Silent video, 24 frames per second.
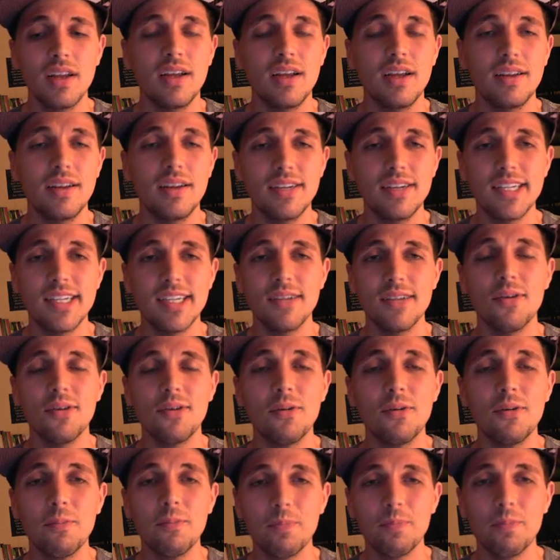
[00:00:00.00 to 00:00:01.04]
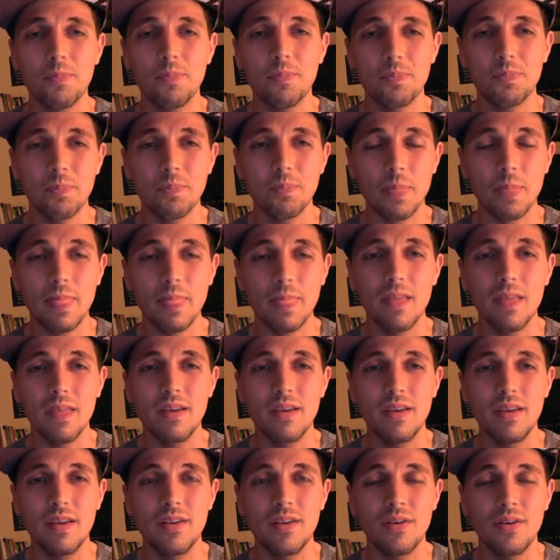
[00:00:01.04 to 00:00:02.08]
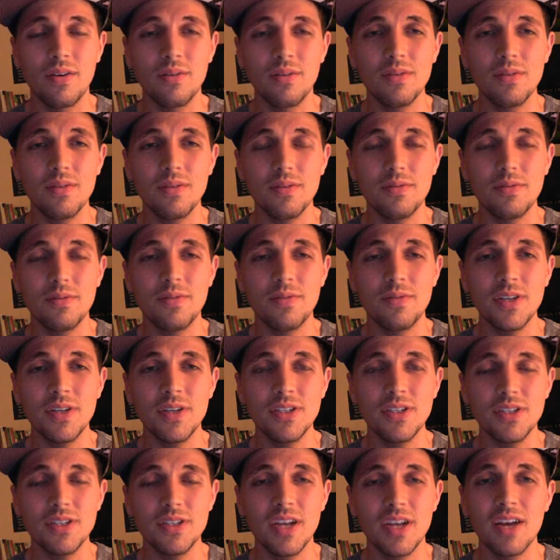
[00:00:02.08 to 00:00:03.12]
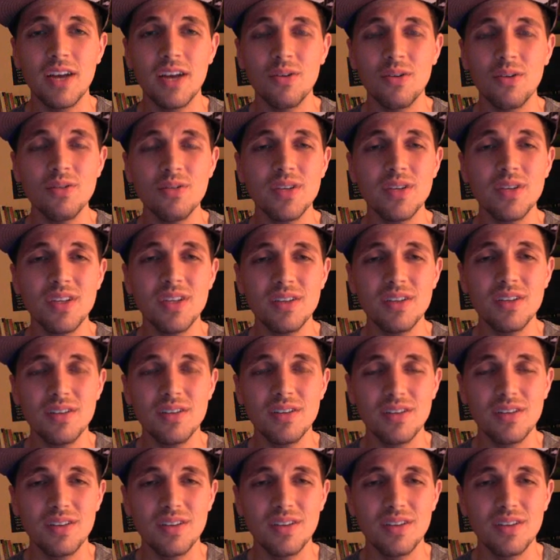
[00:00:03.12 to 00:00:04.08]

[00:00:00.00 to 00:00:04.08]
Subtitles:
And so, you know, fish not only